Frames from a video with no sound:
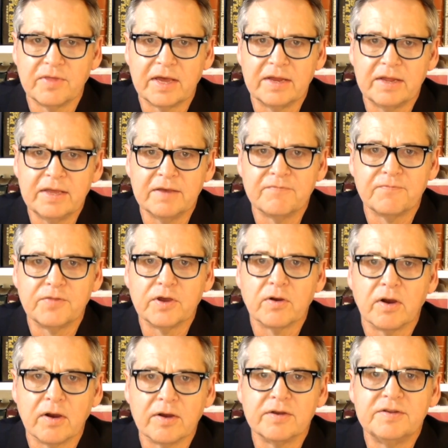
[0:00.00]
that if there
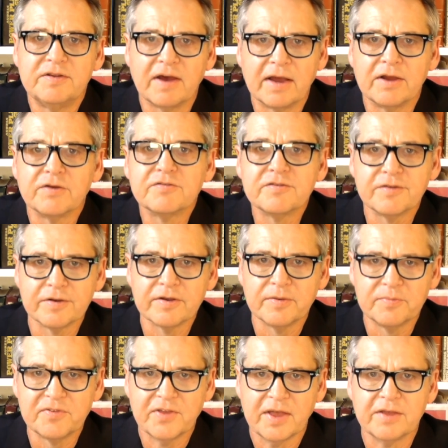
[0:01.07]
are dire
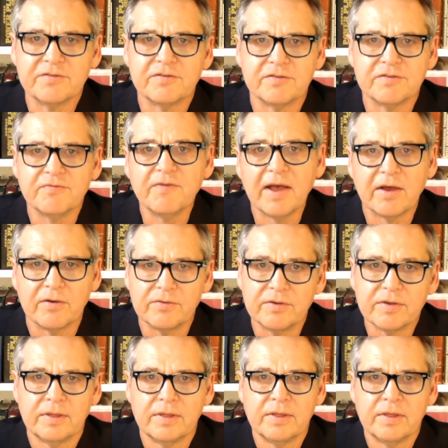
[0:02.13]
circumstances found,